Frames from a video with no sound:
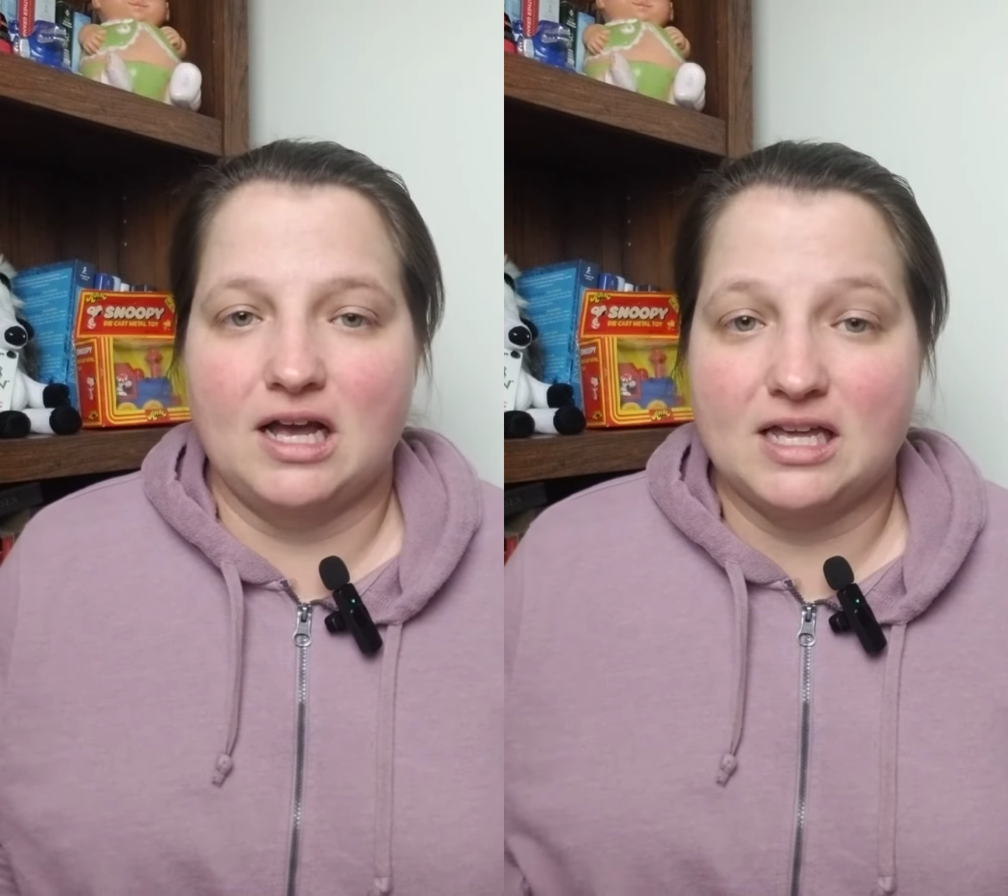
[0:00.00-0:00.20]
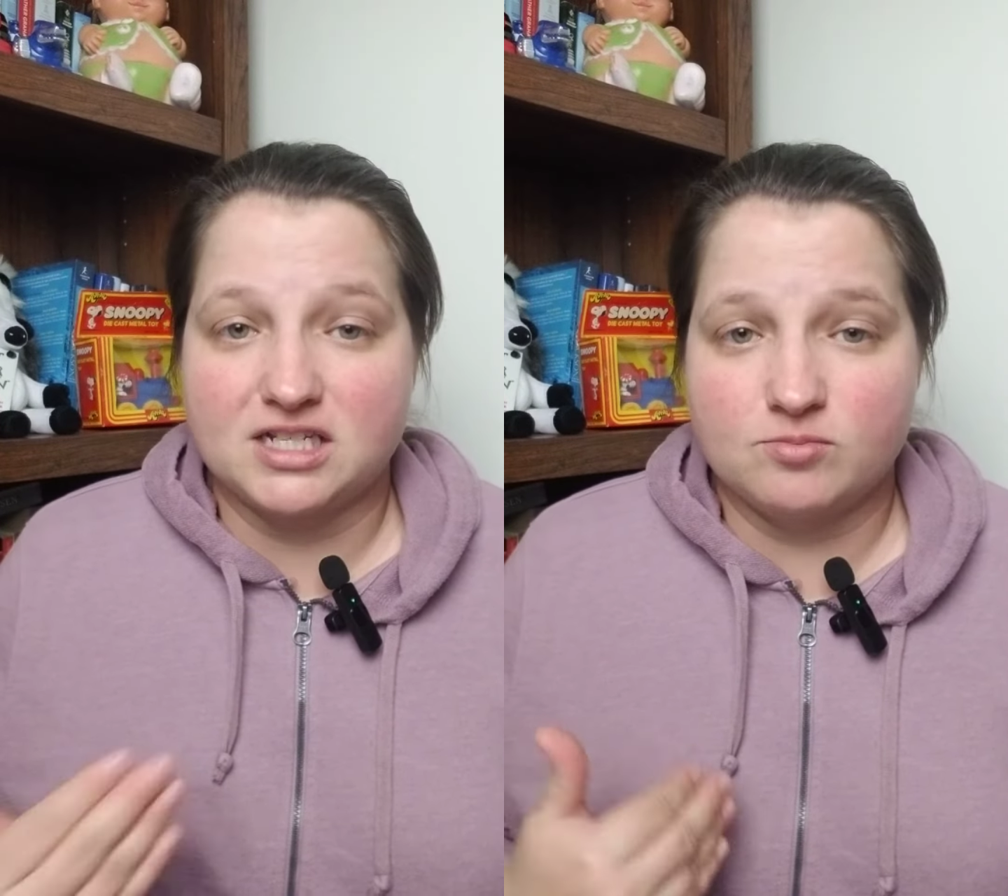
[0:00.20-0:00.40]

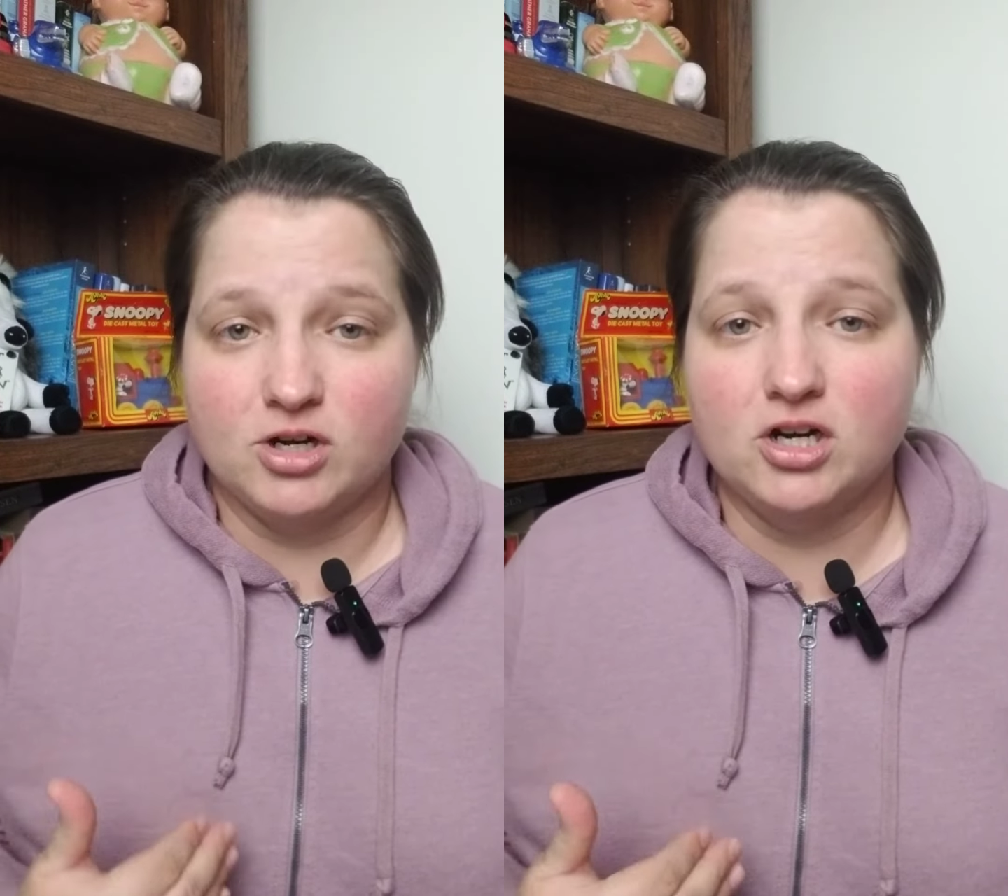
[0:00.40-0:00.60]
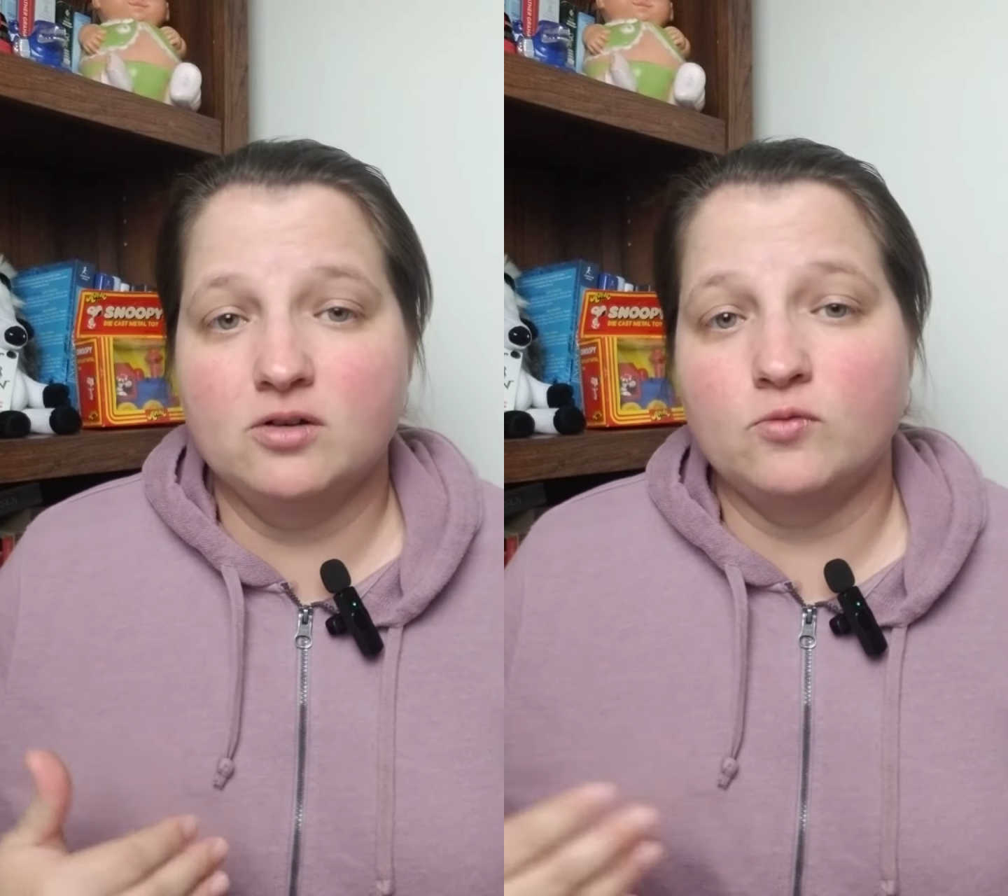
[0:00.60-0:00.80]
I had
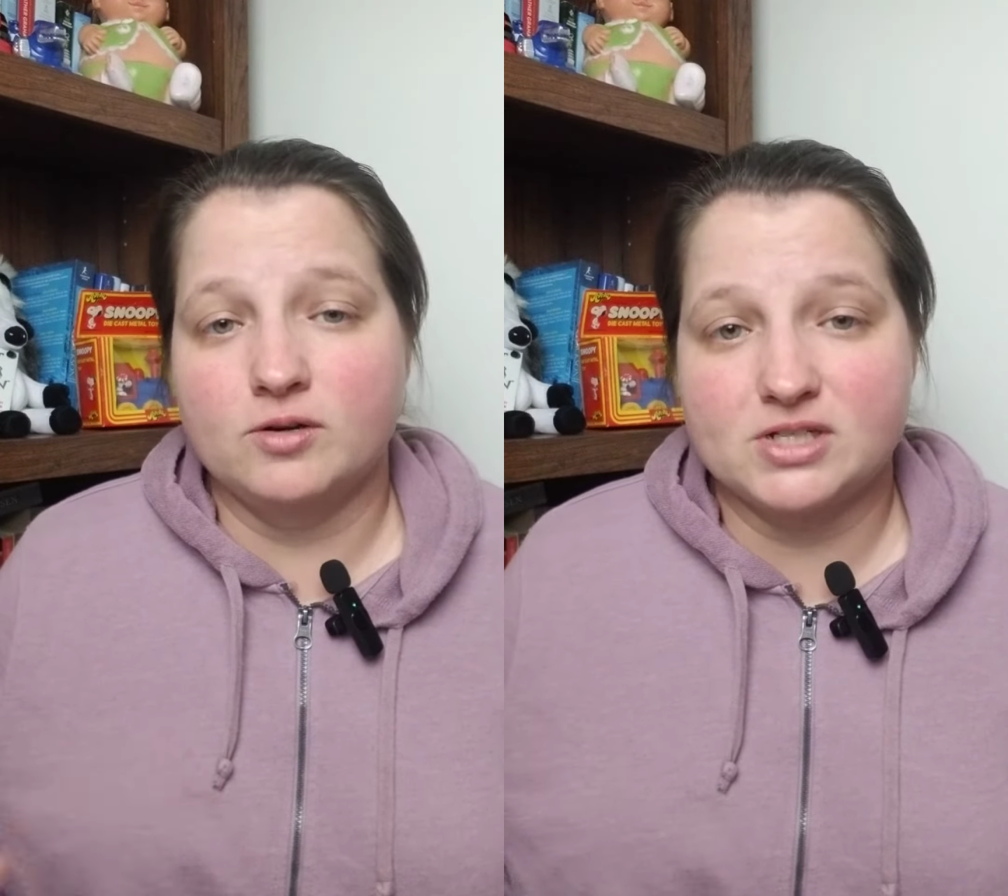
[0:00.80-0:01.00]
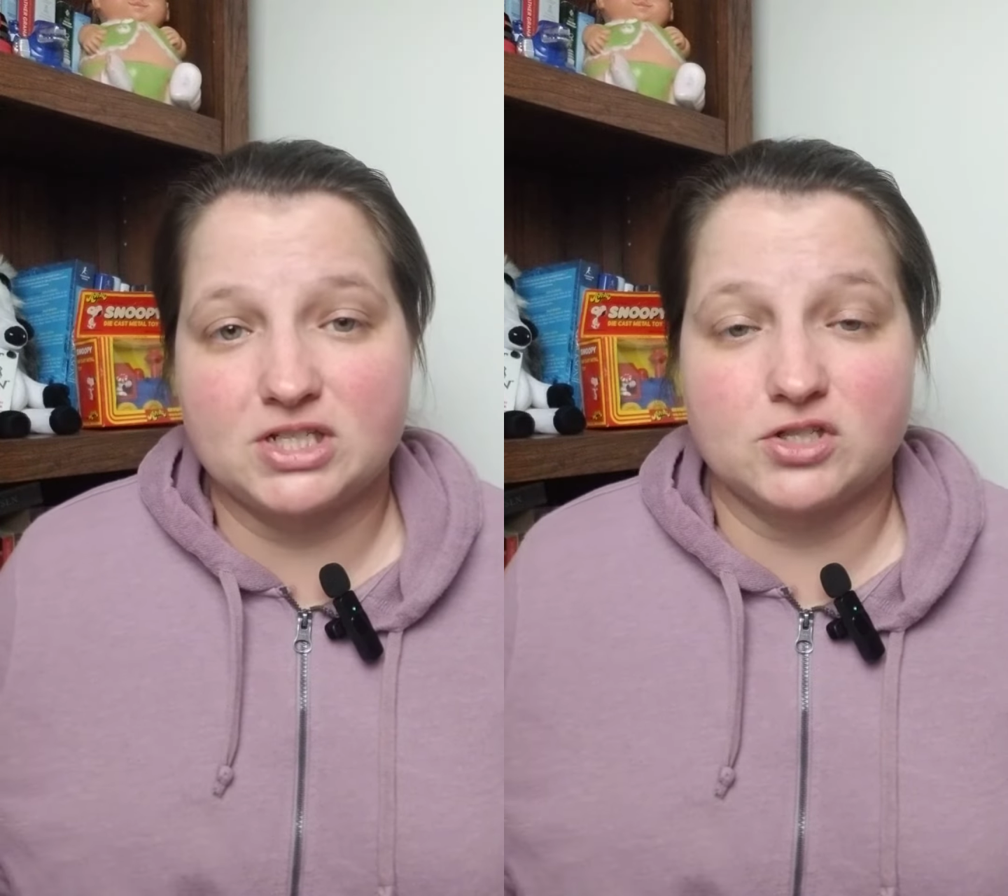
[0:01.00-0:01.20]
Tamara, and one
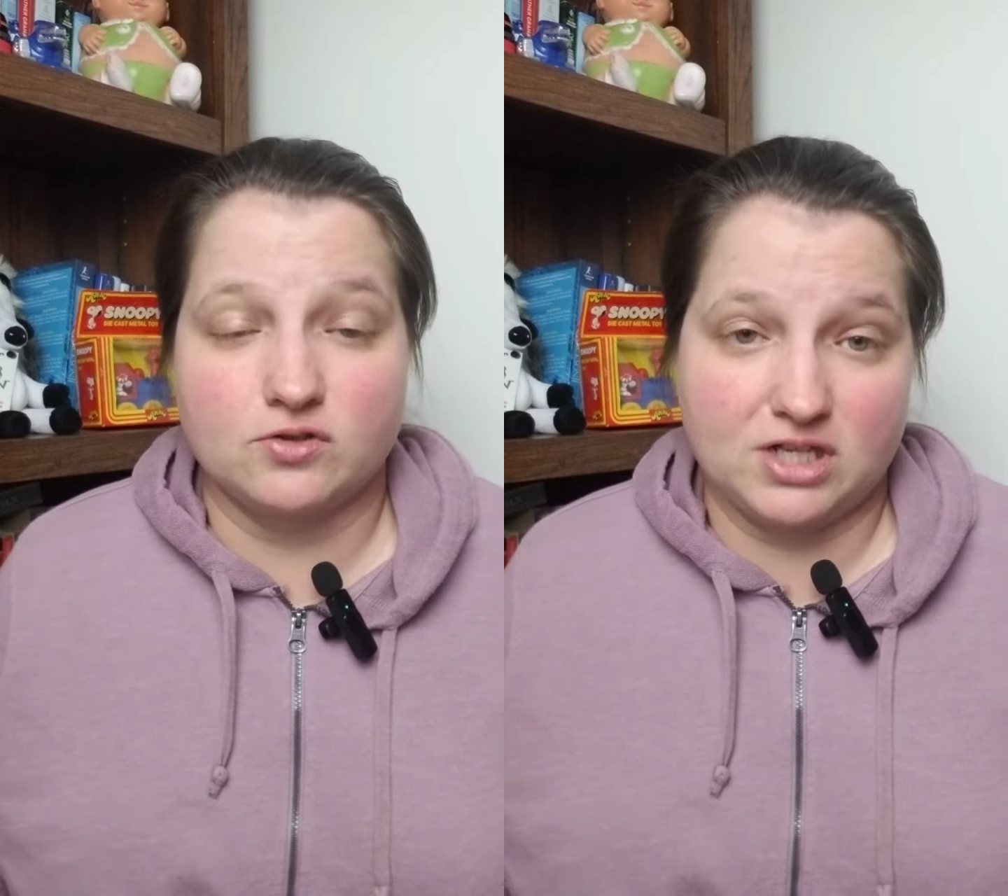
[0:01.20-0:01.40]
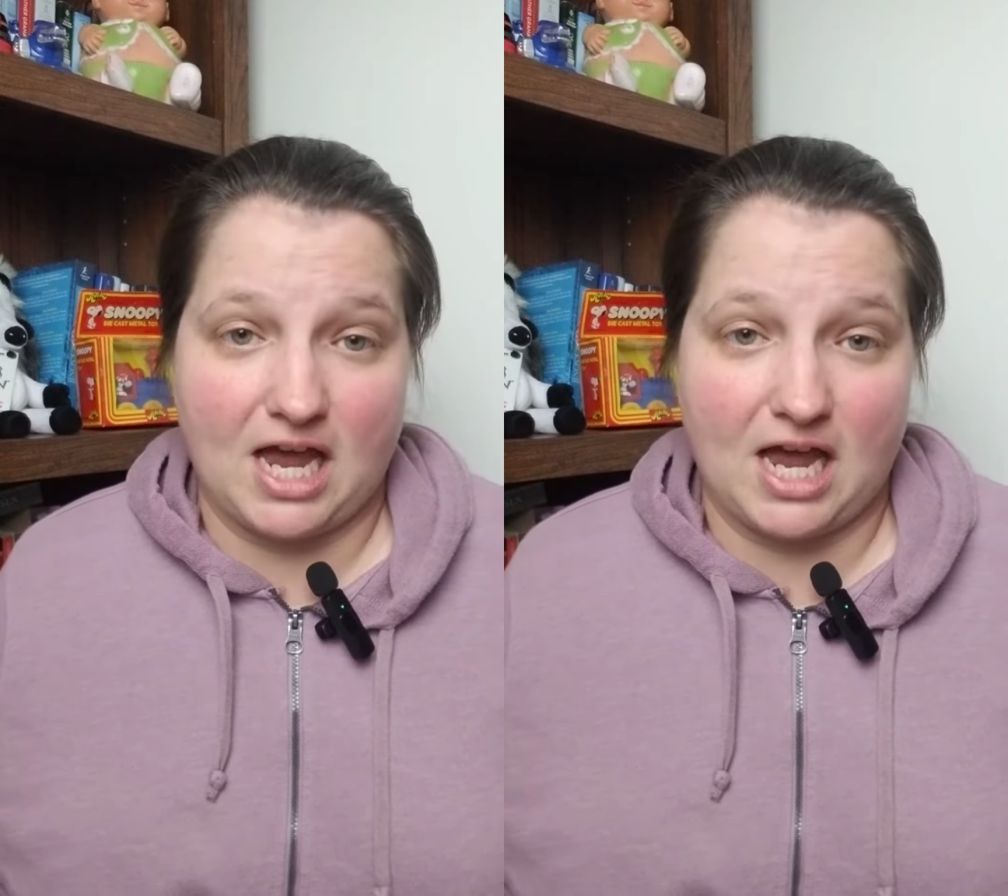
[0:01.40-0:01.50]
of my sisters